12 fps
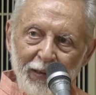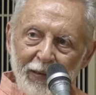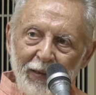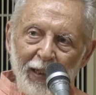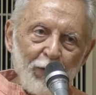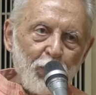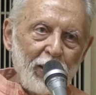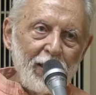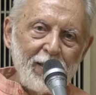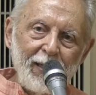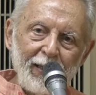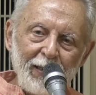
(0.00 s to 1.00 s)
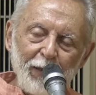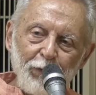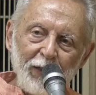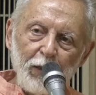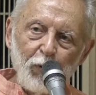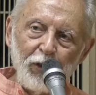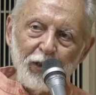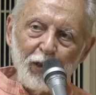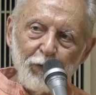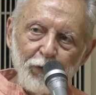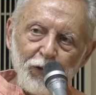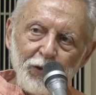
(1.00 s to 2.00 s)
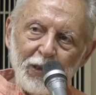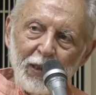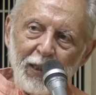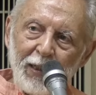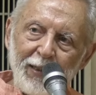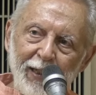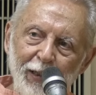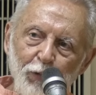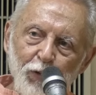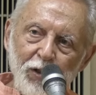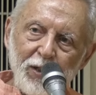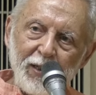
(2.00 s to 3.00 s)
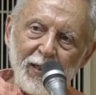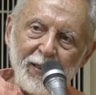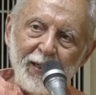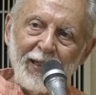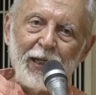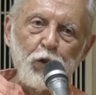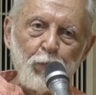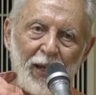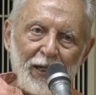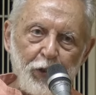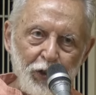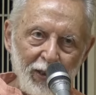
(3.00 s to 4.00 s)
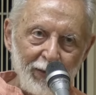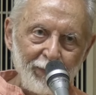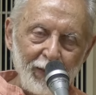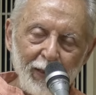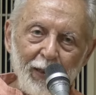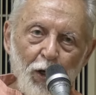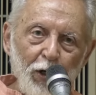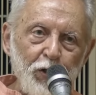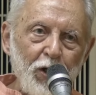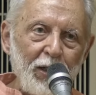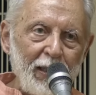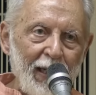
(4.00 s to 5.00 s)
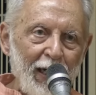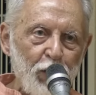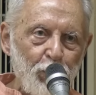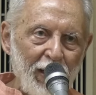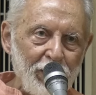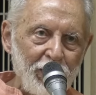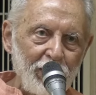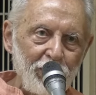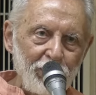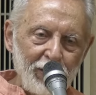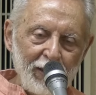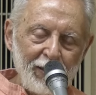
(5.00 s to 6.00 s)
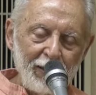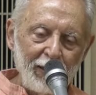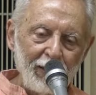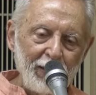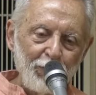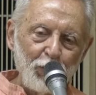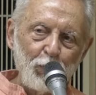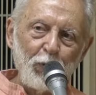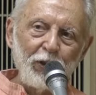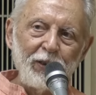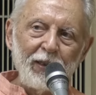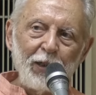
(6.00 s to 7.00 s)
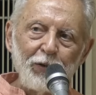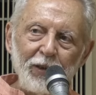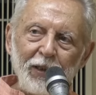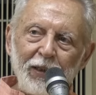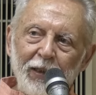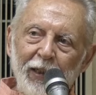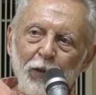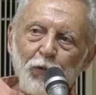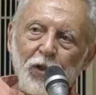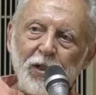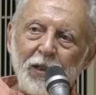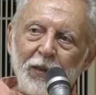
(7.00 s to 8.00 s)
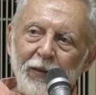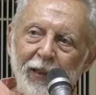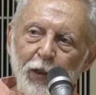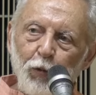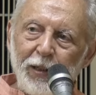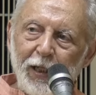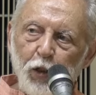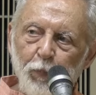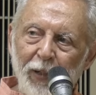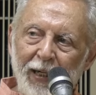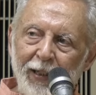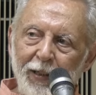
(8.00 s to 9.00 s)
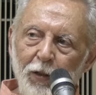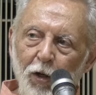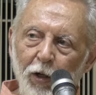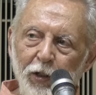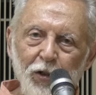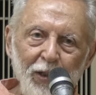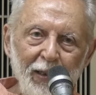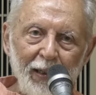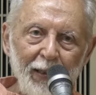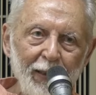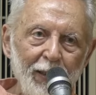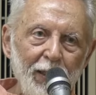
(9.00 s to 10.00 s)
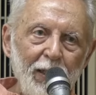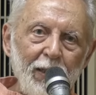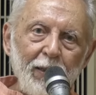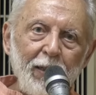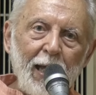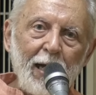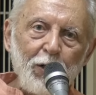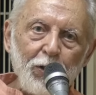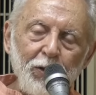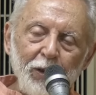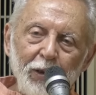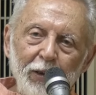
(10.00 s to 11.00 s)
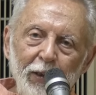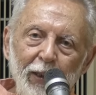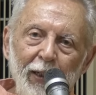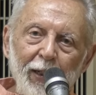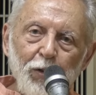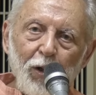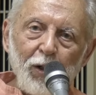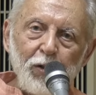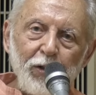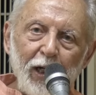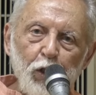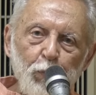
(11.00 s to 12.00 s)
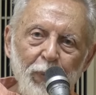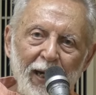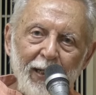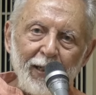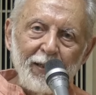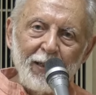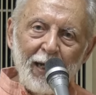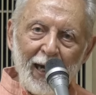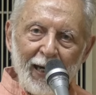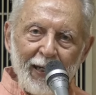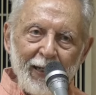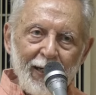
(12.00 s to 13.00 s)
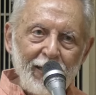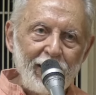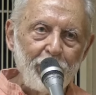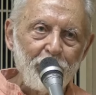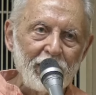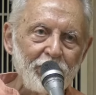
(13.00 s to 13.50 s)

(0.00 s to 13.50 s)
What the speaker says: And what is that different point of view? Earlier it was just an expansion, horizontal expansion, as was pointed out. It was, the ego was expanding horizontally. Now it is also expanding higher and deeper.